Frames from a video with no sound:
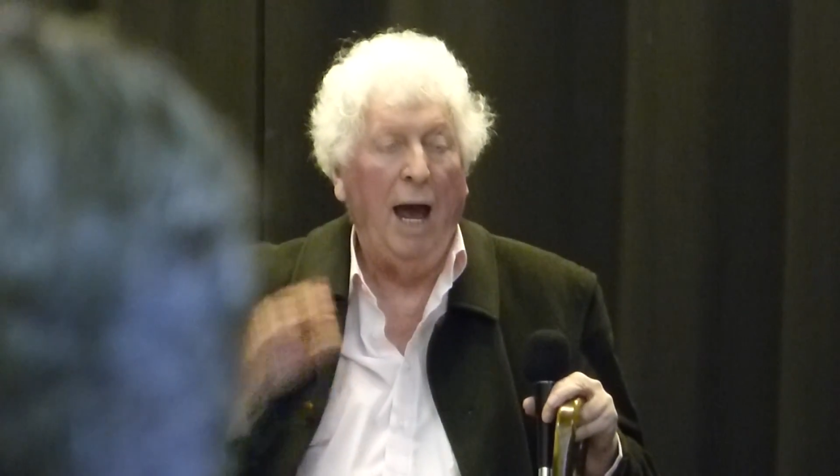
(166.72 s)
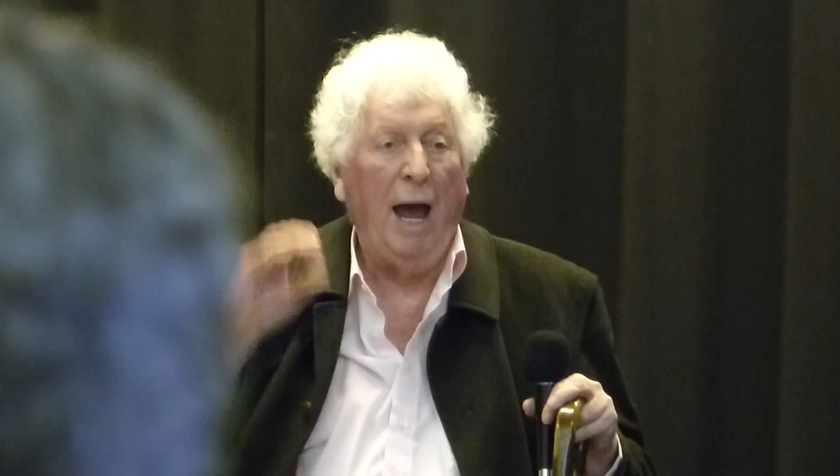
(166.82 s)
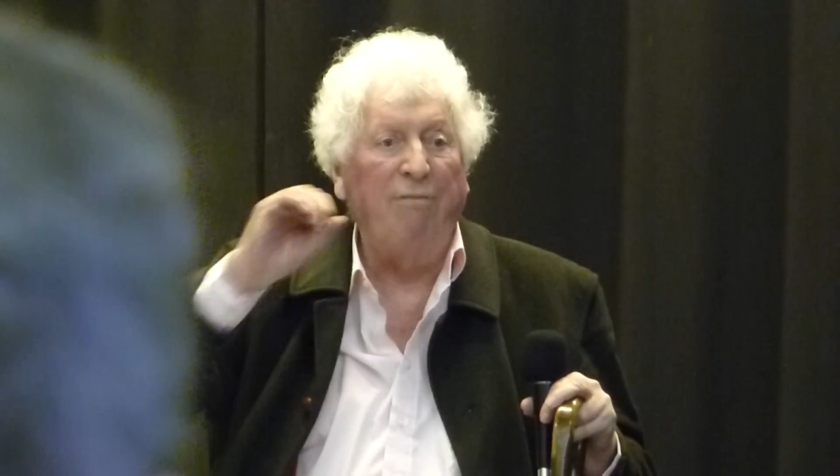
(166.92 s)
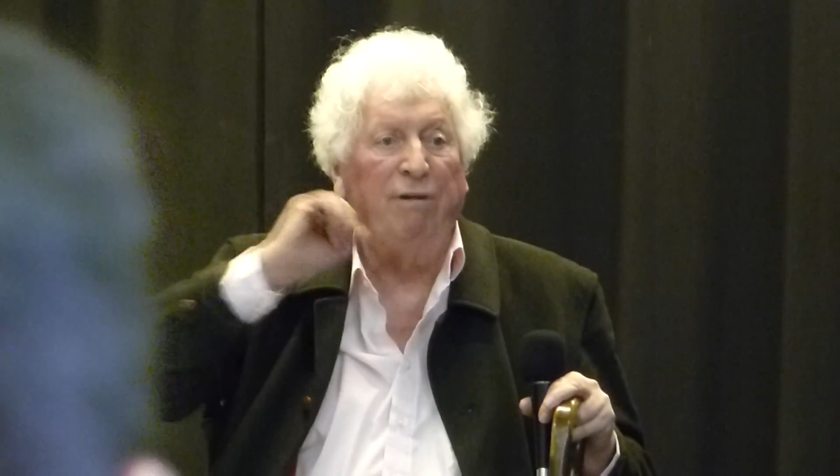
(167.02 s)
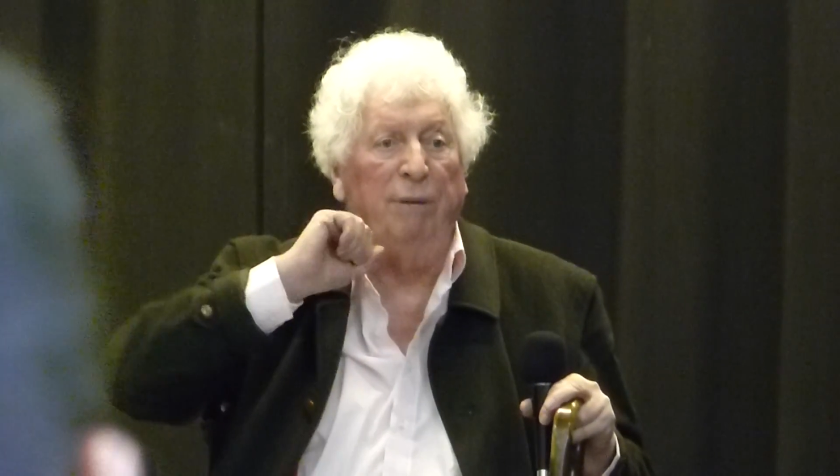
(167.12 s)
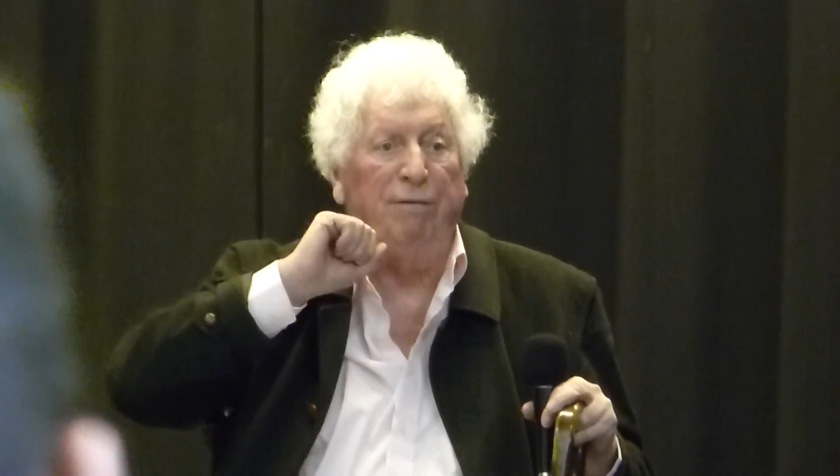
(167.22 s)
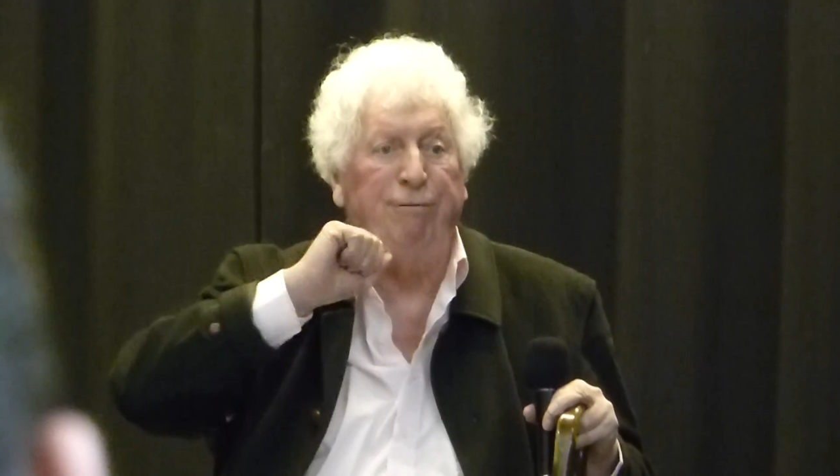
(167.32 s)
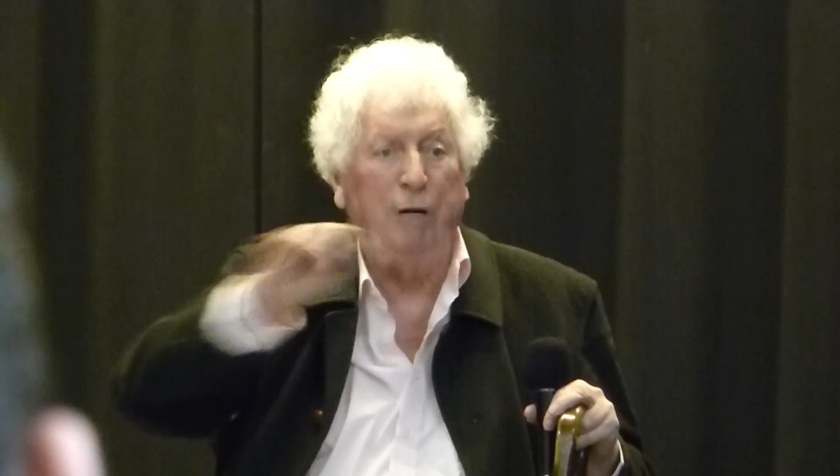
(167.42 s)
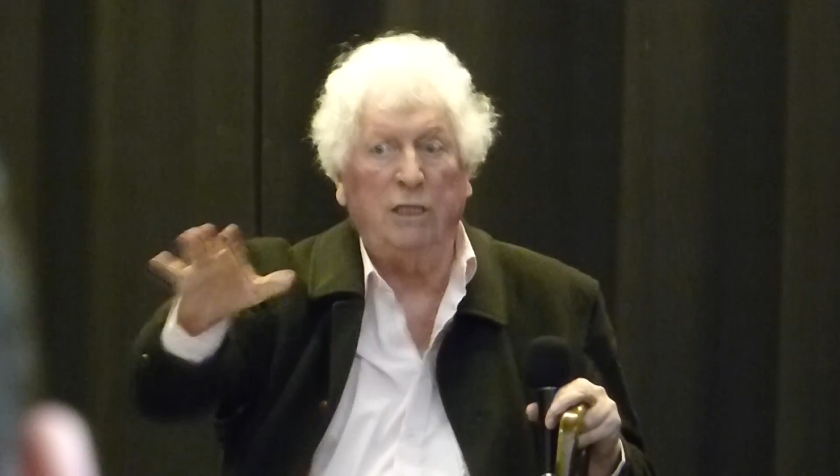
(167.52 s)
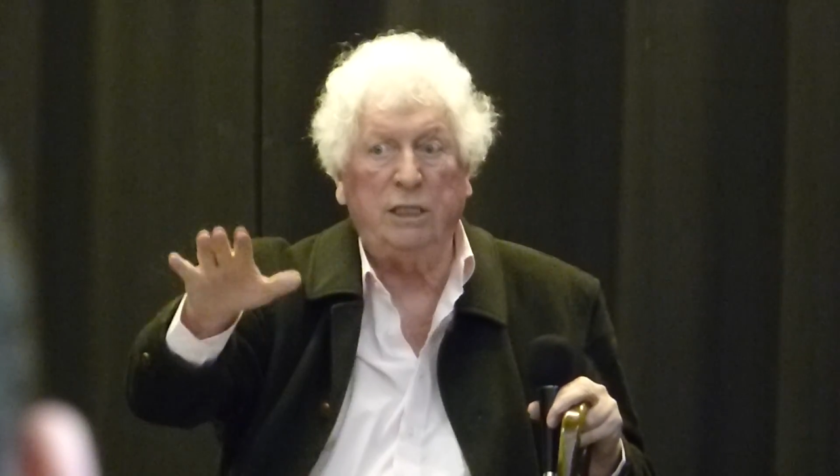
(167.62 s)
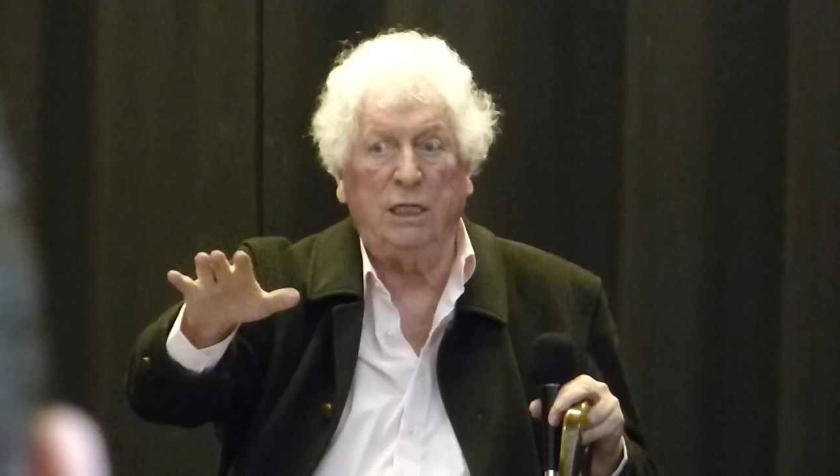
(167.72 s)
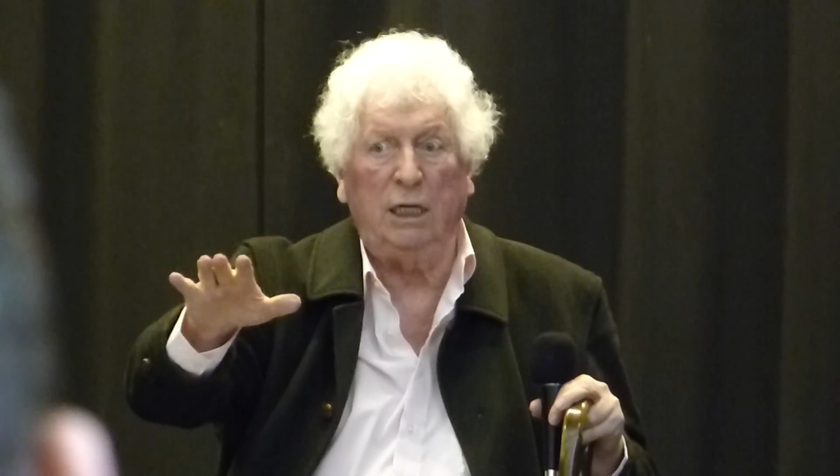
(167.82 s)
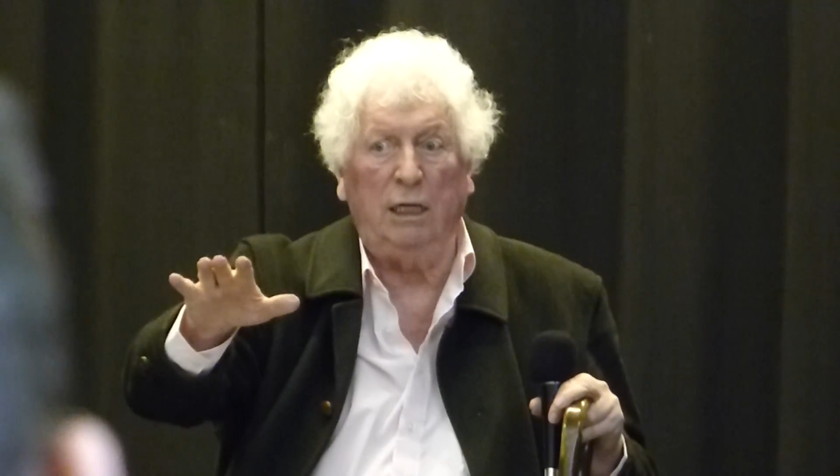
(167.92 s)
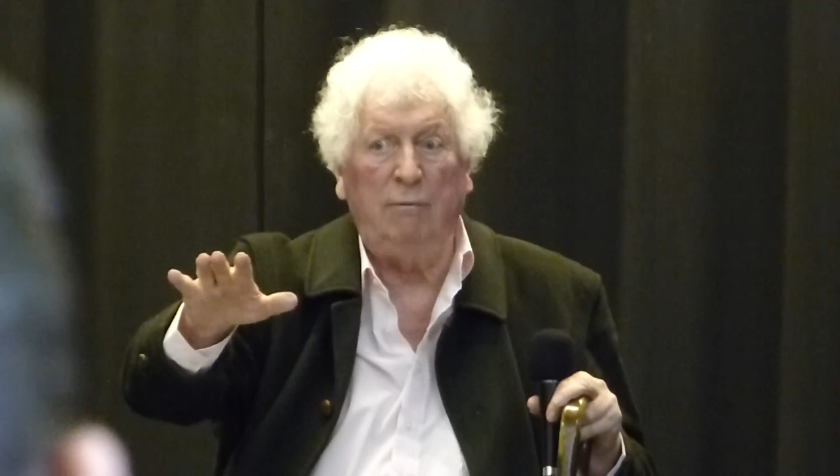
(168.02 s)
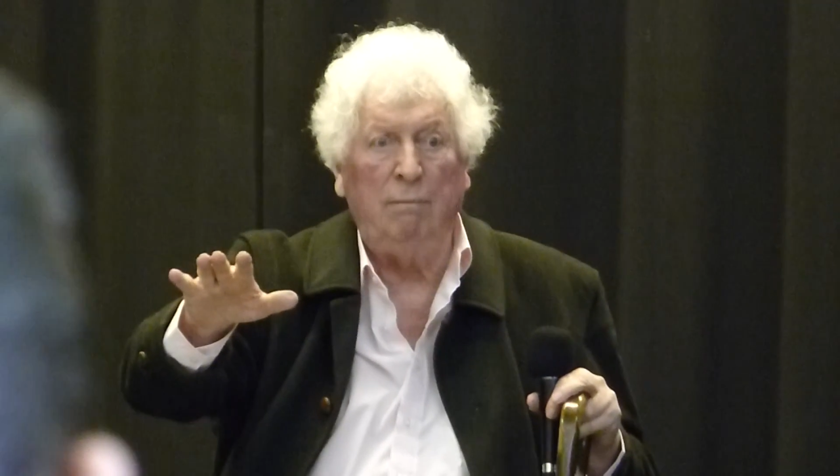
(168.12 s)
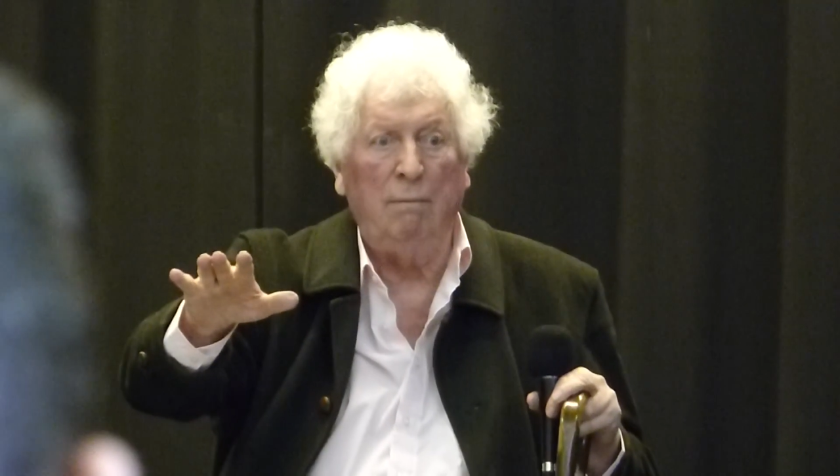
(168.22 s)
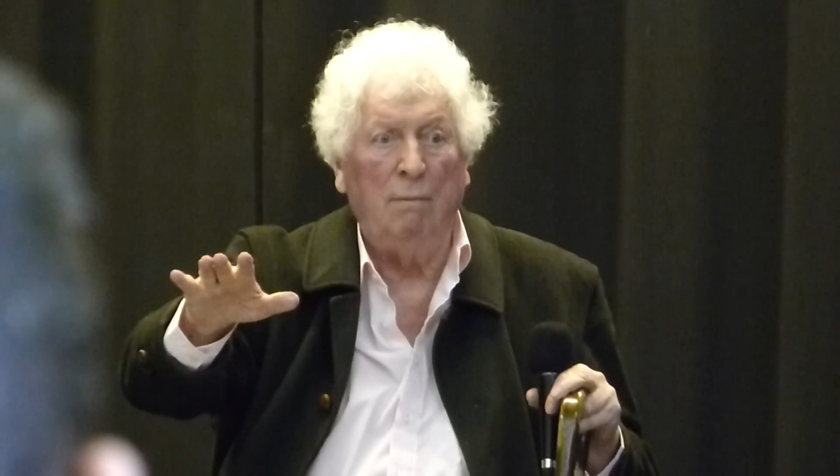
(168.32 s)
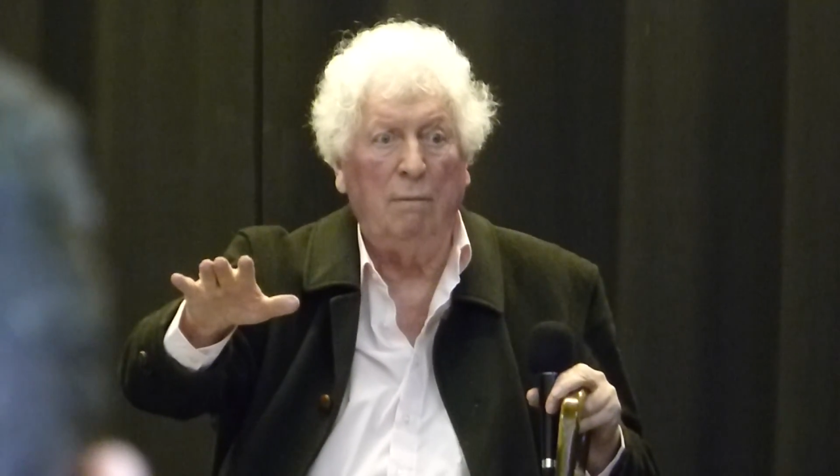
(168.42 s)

And from the first scene,